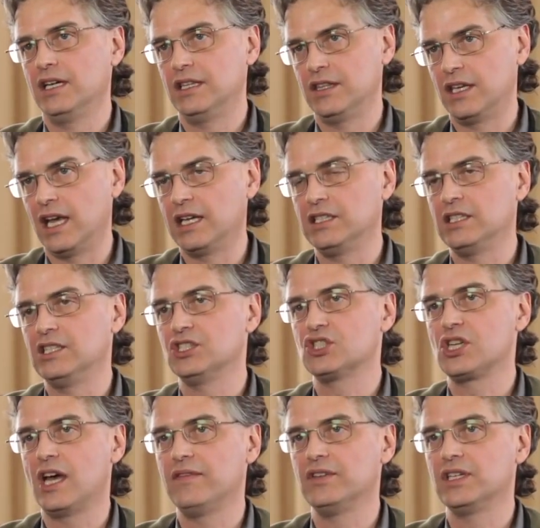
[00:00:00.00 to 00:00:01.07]
in the
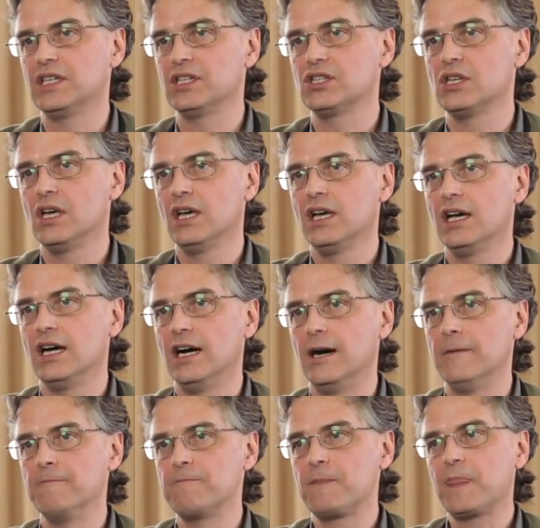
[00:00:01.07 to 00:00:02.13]
1970s.
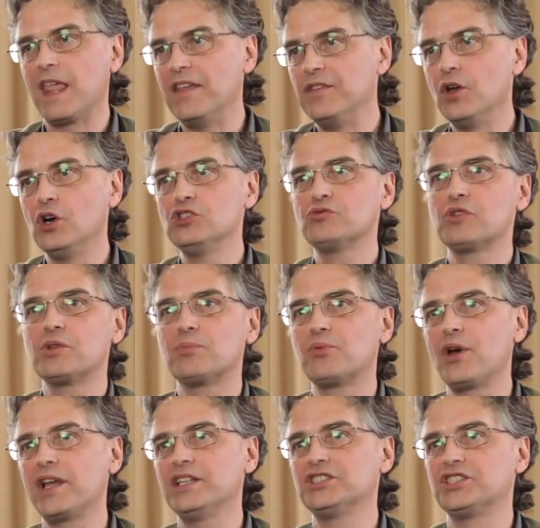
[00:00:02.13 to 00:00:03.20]
And those were the
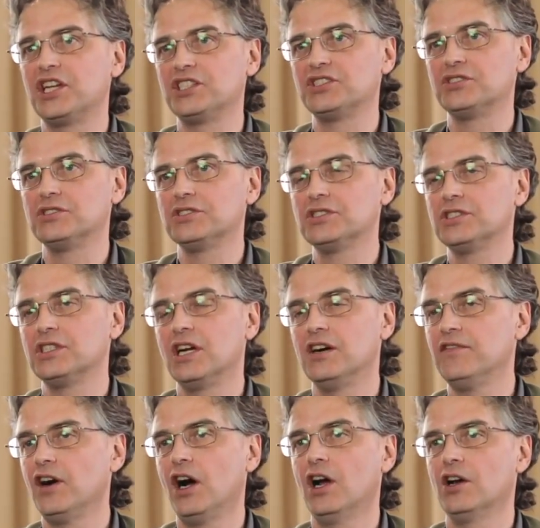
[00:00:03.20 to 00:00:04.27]
predecessors
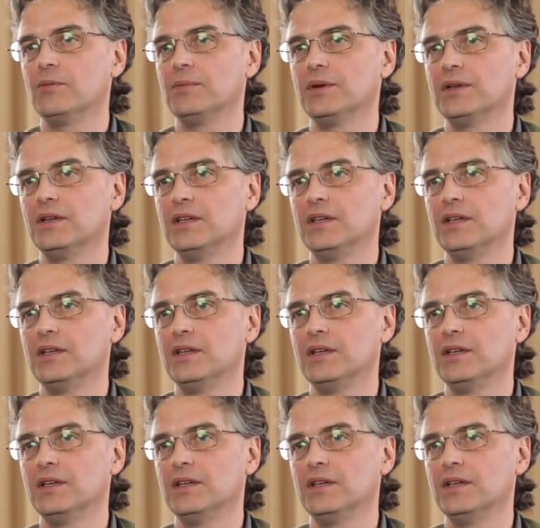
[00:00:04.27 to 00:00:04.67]
of HAARP.